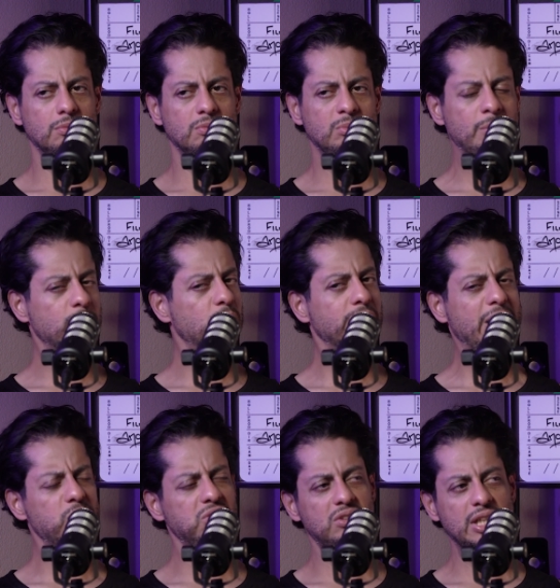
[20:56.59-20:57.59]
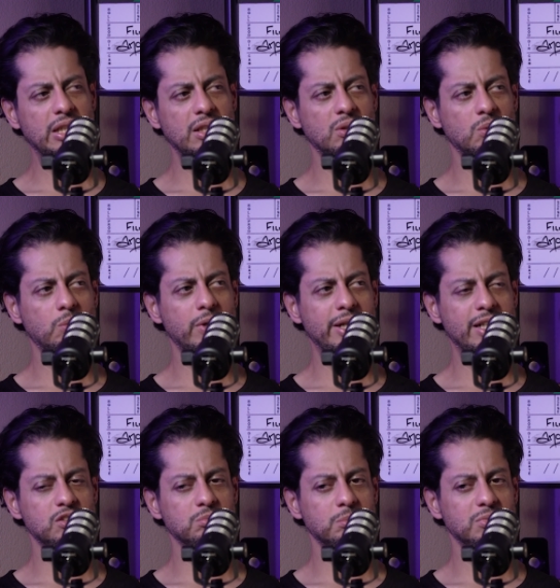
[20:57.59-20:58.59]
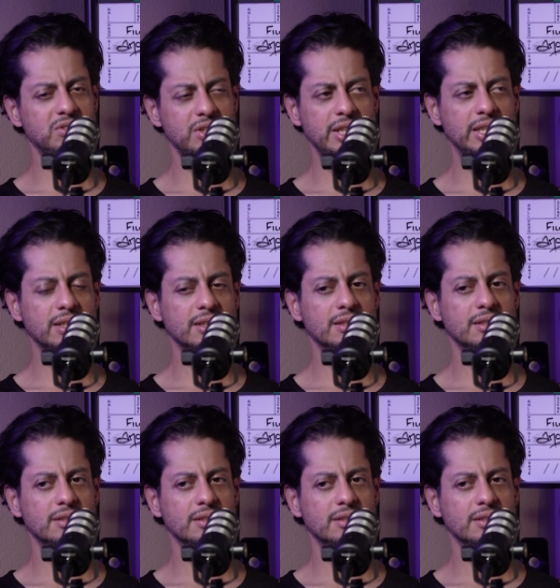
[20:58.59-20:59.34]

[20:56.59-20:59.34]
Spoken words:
remember what I was thinking or what. I just remember sitting